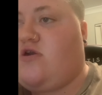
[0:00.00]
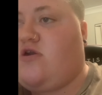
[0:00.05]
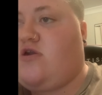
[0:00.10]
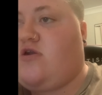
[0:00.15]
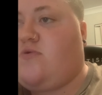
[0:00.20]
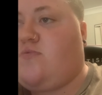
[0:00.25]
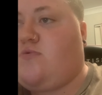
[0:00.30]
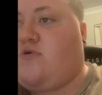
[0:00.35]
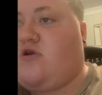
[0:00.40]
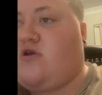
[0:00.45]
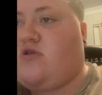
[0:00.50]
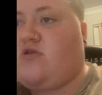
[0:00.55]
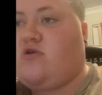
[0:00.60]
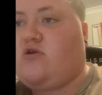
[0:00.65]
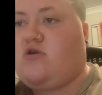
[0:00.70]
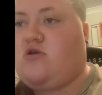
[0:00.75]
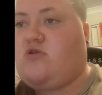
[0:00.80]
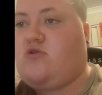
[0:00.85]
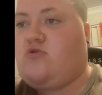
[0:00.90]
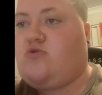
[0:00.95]
he ran
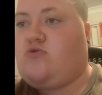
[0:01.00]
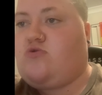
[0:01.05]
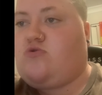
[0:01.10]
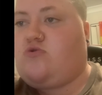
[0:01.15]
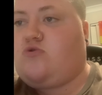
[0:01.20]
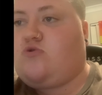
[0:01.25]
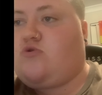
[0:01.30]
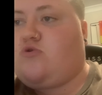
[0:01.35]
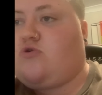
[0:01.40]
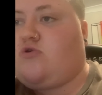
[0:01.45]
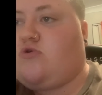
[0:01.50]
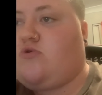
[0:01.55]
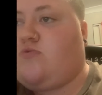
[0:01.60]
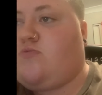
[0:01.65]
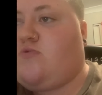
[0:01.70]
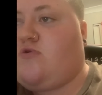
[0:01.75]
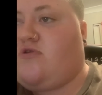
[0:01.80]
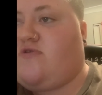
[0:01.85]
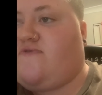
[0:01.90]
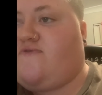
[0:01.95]
into
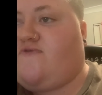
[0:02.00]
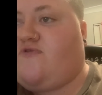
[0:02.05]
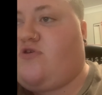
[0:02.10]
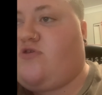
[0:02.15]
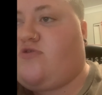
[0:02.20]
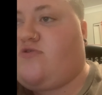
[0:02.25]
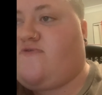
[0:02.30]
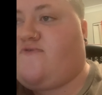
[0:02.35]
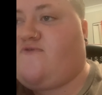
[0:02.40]
one of his